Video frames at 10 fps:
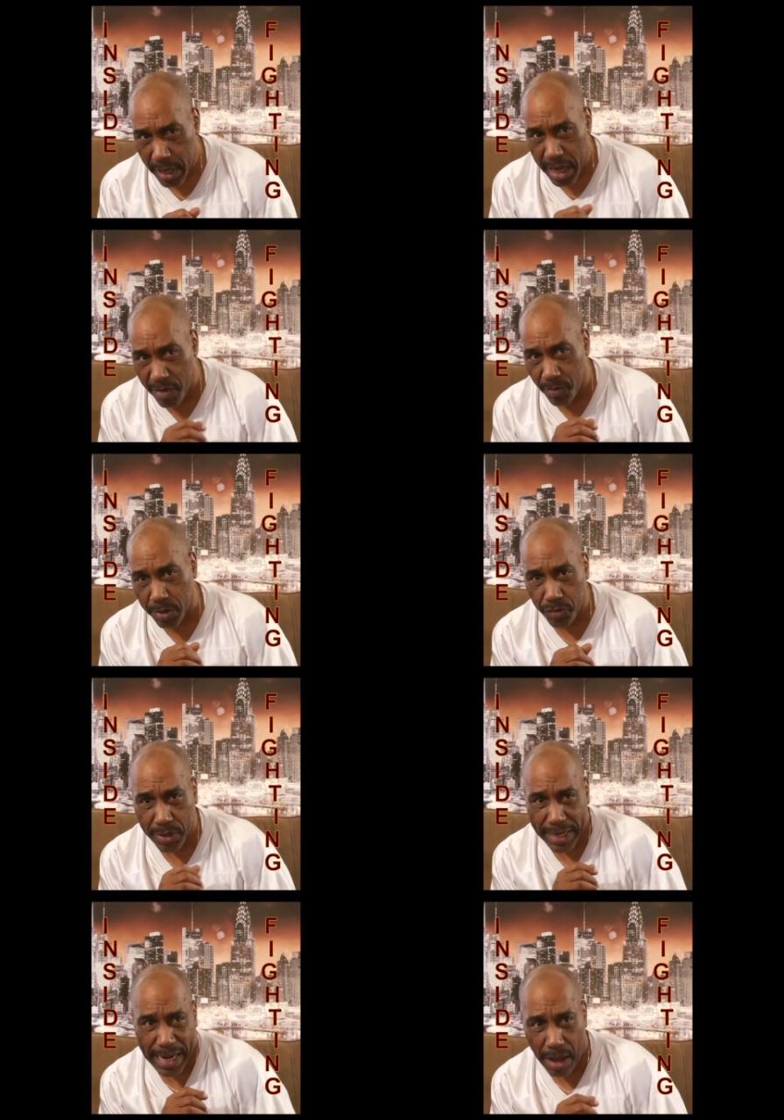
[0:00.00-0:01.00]
even when you
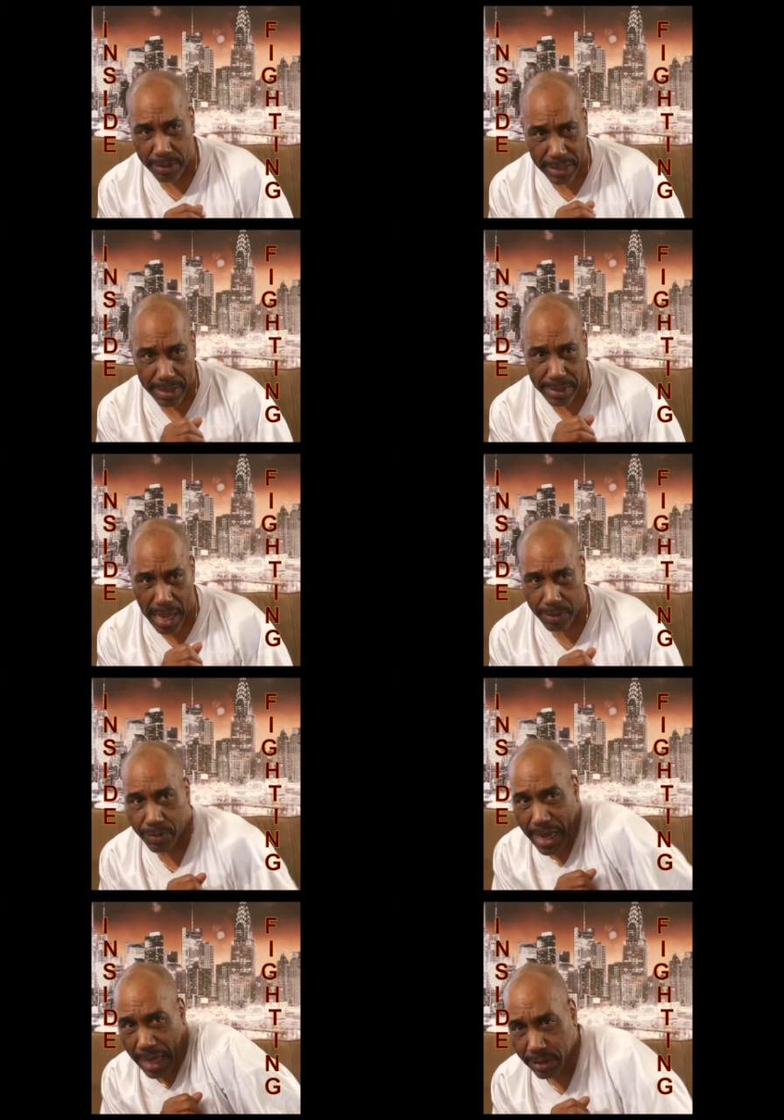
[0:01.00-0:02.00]
get out, you're inside, you
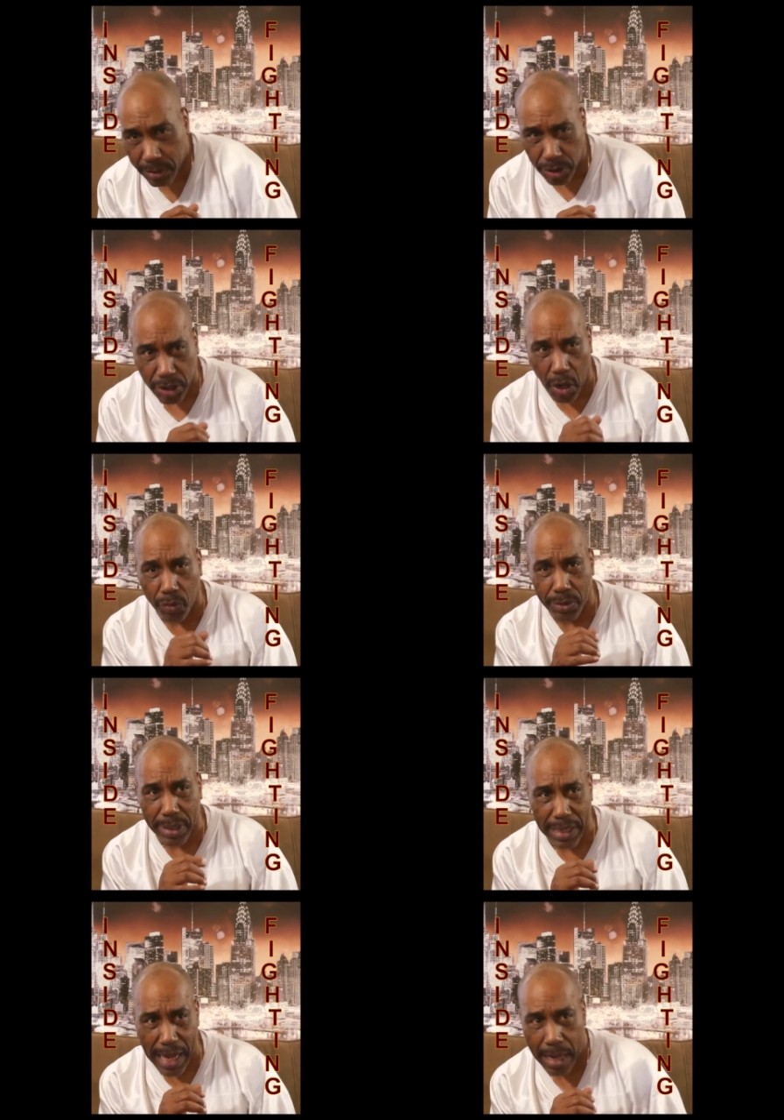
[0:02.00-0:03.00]
got your shoulders
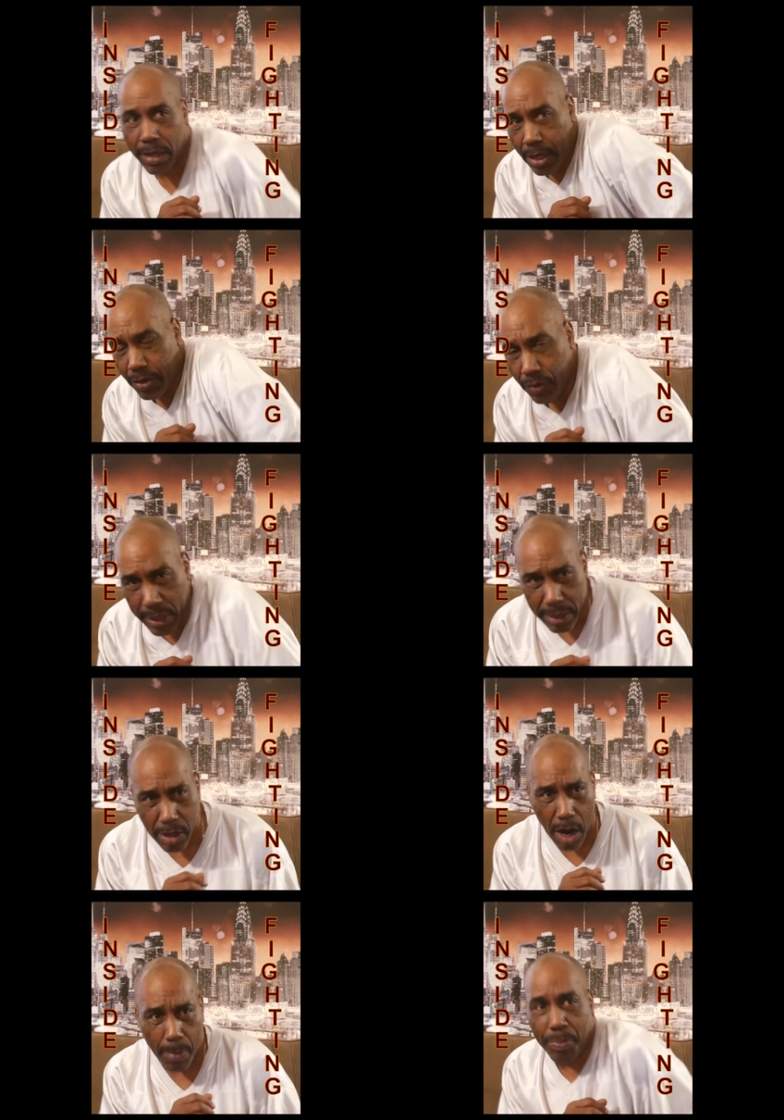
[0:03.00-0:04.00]
a lot. You can
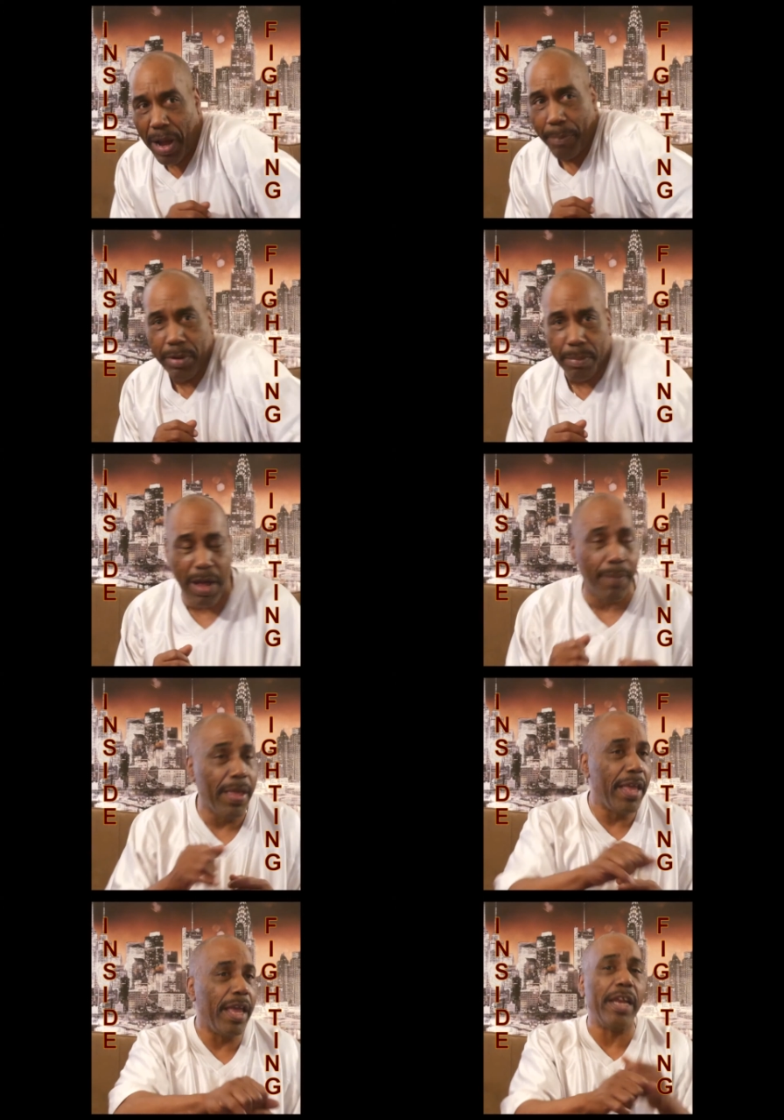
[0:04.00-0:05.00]
start bumping them up
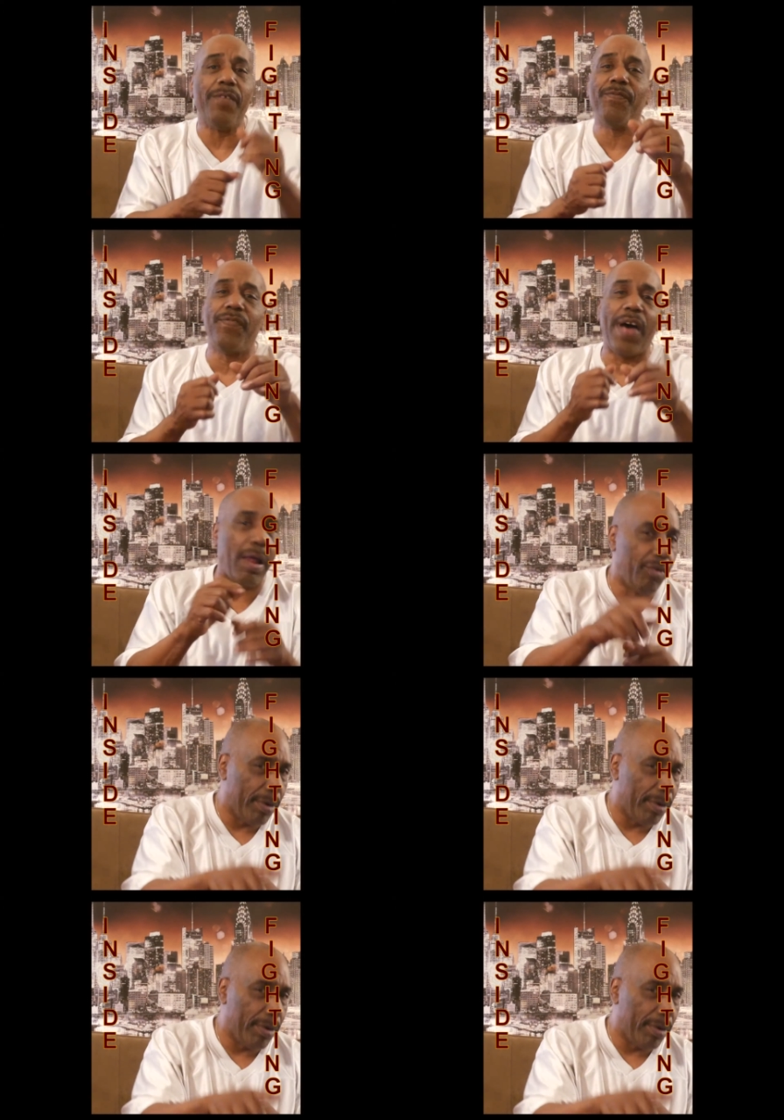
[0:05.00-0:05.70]
and then follow